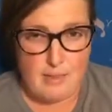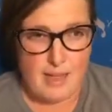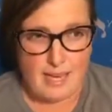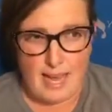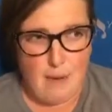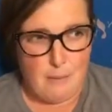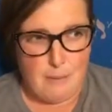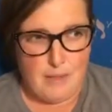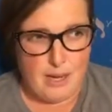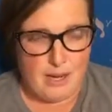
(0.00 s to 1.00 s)
Like, I would
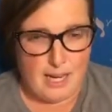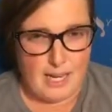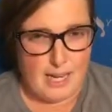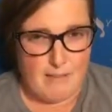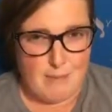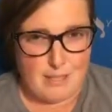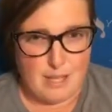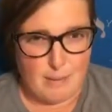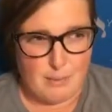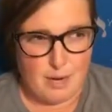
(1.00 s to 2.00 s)
put that on any of my
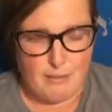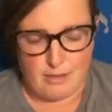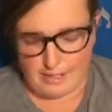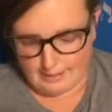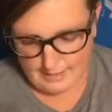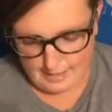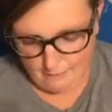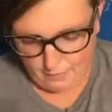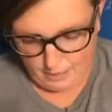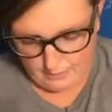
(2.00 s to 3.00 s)
top travel lists
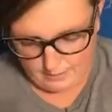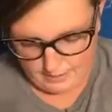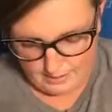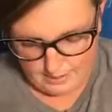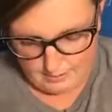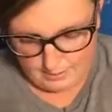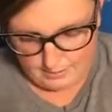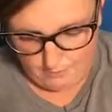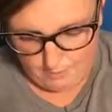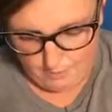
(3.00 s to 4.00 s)
ever. It was
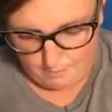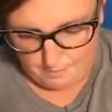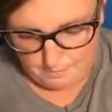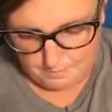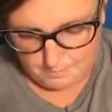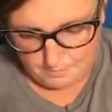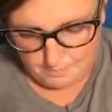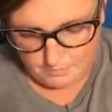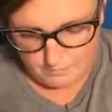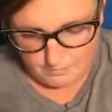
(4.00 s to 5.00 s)
unbelievable.
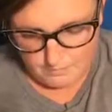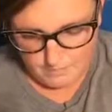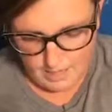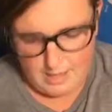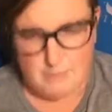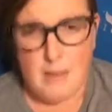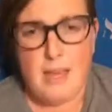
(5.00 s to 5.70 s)
Hey